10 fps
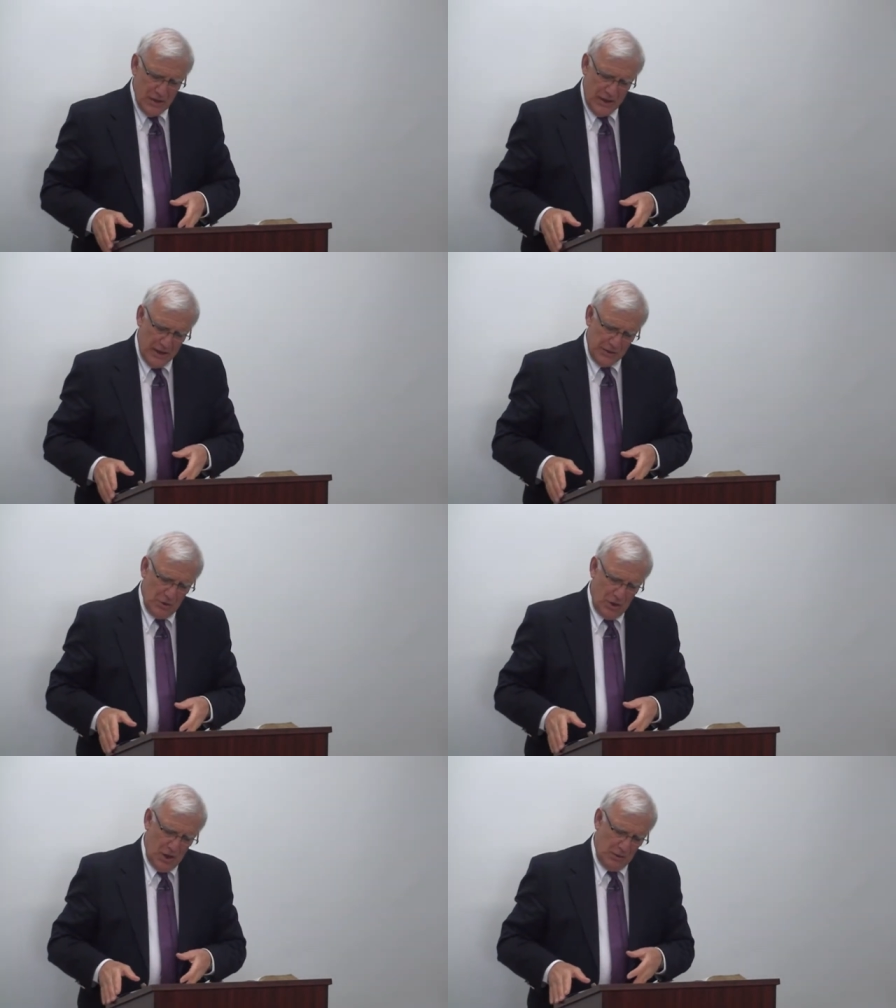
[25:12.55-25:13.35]

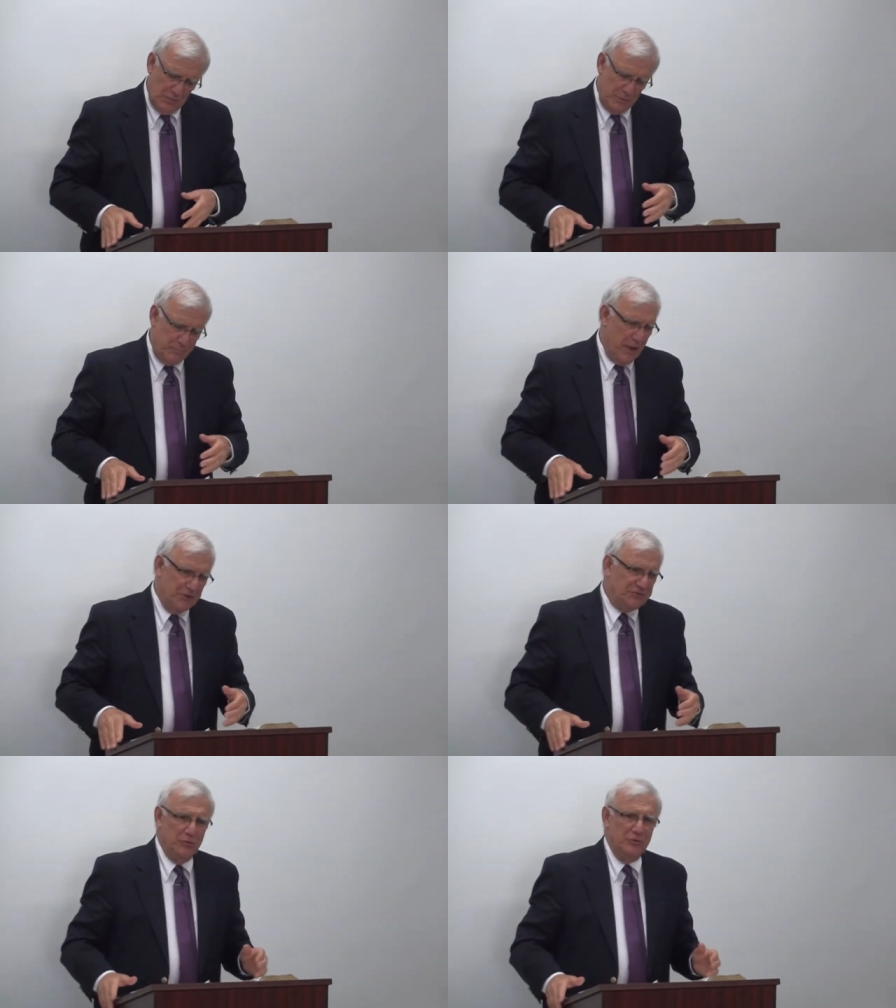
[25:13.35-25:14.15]
and uh, the
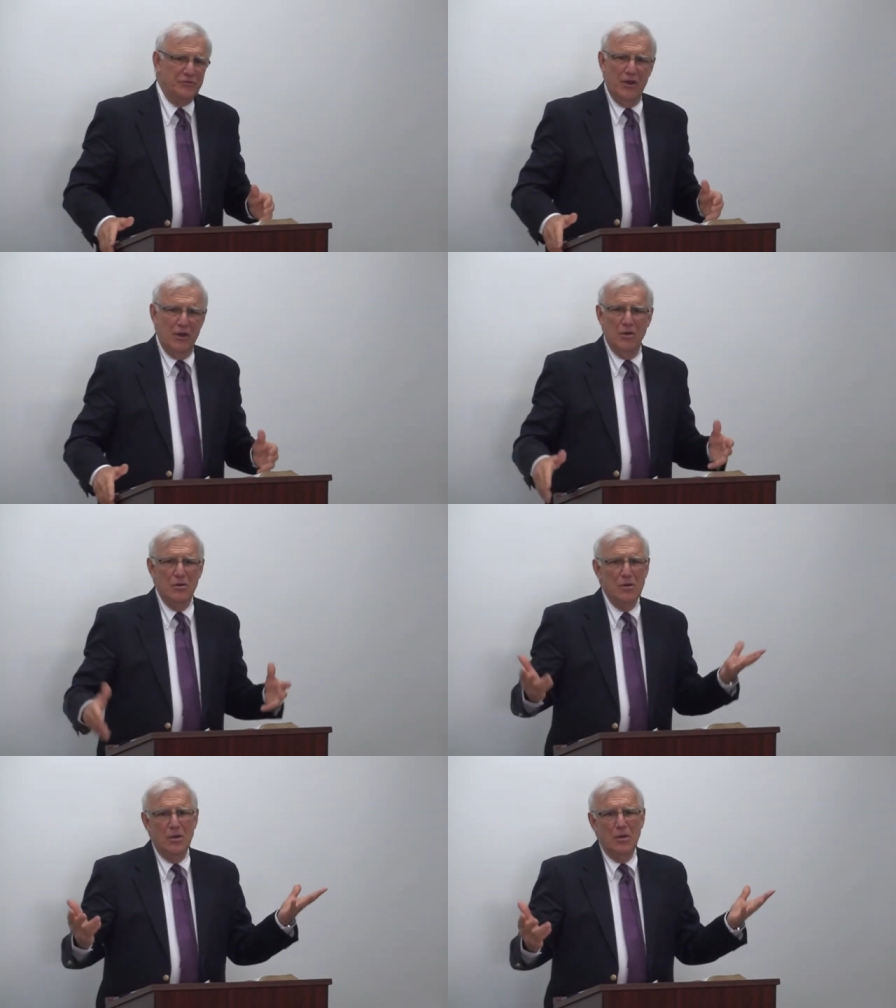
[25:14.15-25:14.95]
pastors
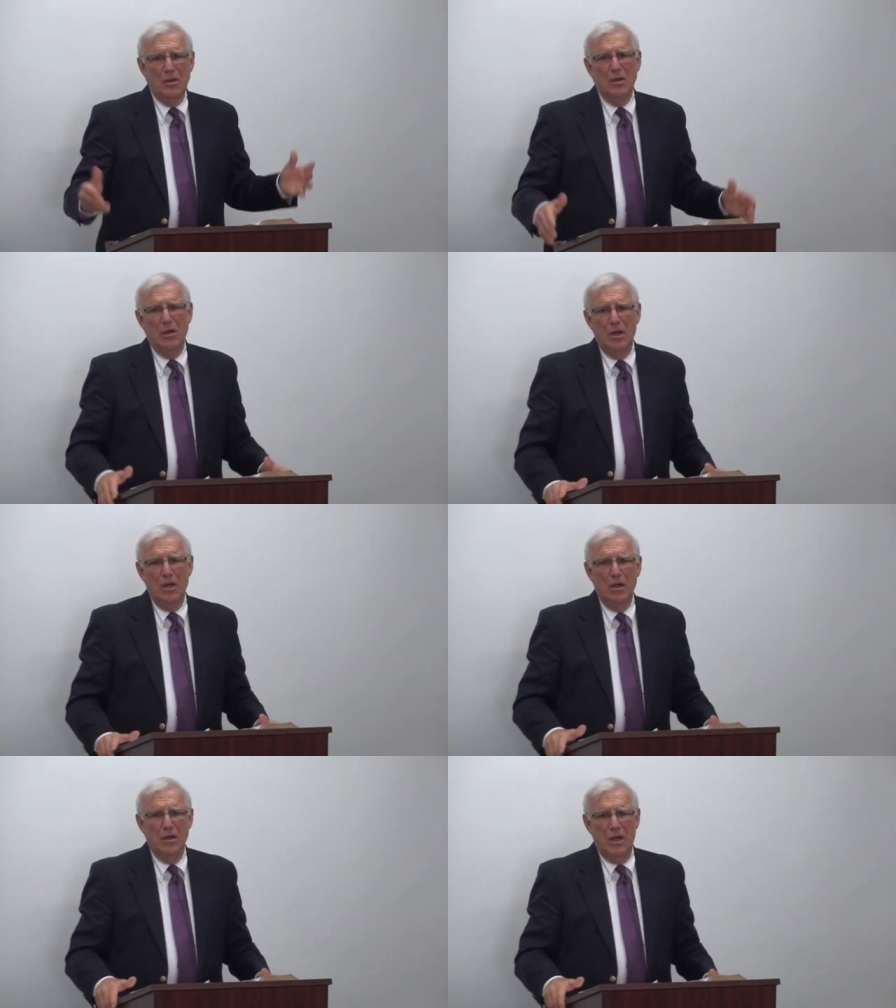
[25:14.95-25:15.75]
there
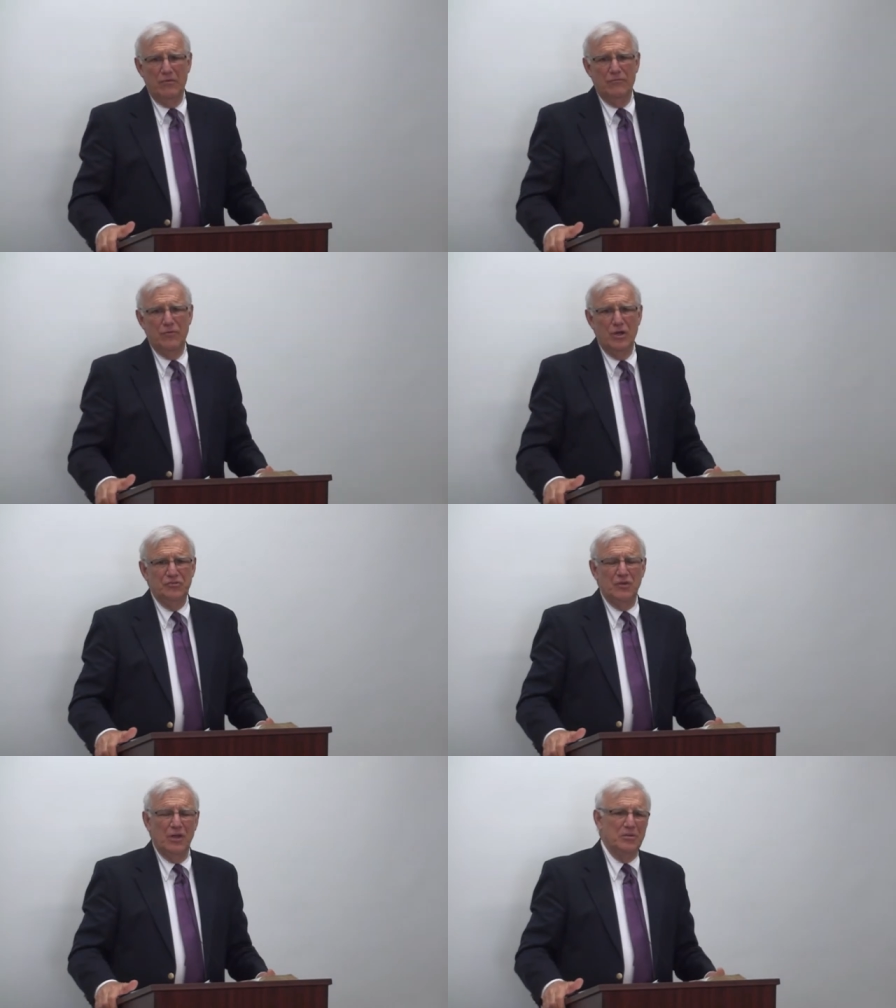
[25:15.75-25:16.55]
uh, have uh,
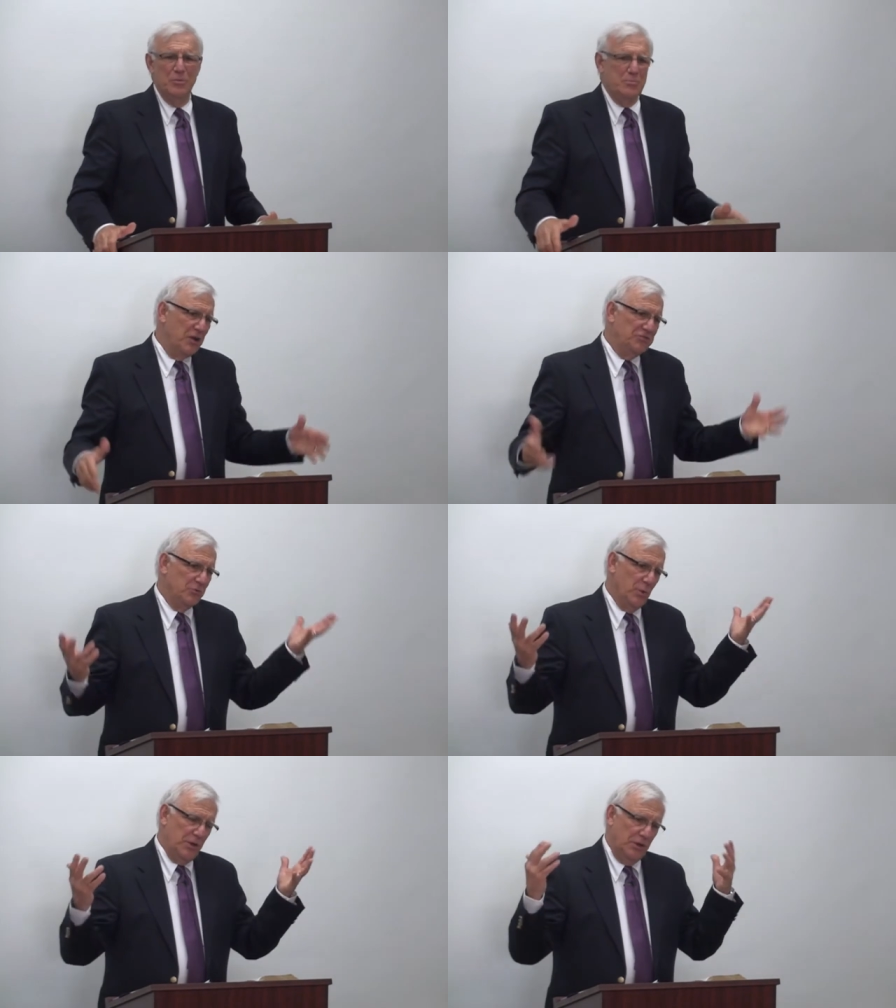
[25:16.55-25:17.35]
said to me,
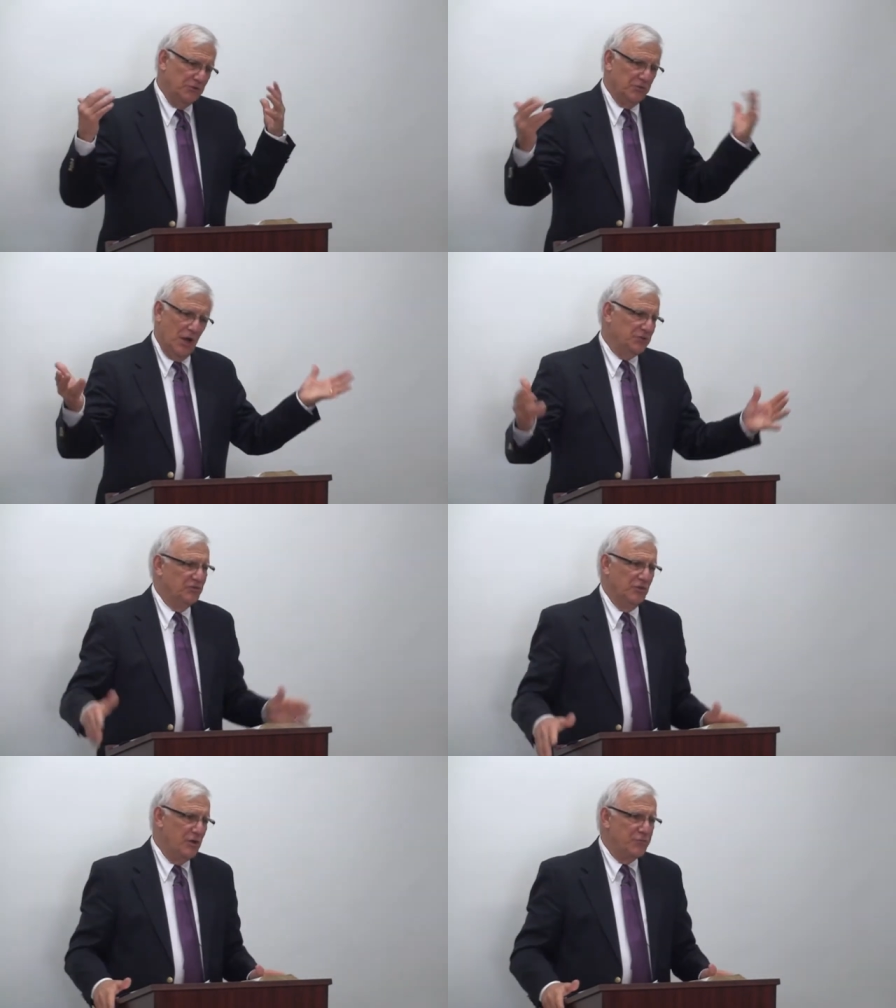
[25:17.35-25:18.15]
Pastor Randy, it's not
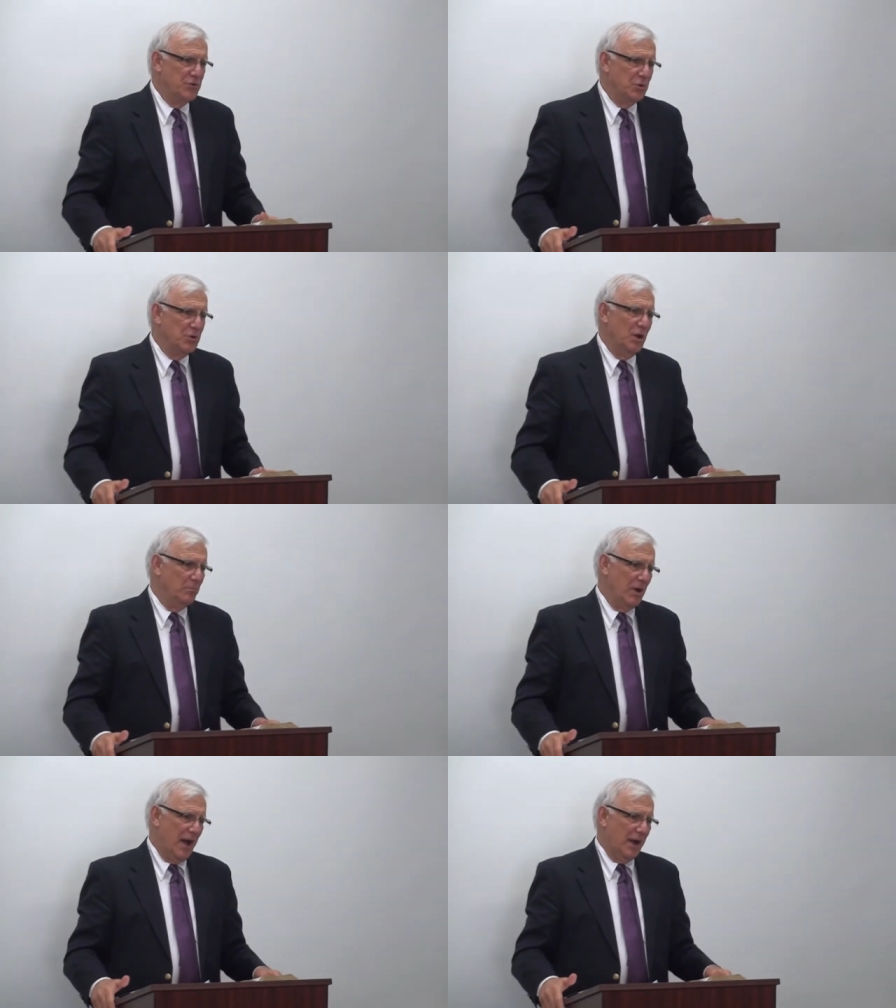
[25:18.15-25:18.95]
safe for you to
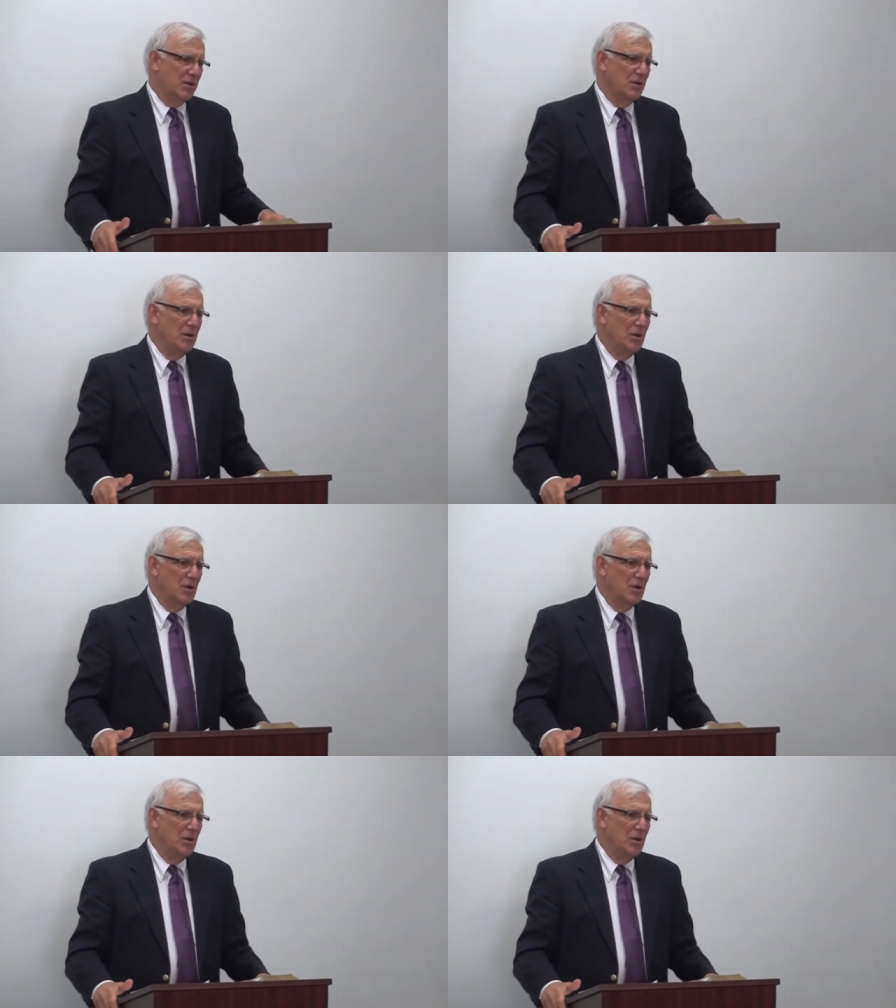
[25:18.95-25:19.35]
come back.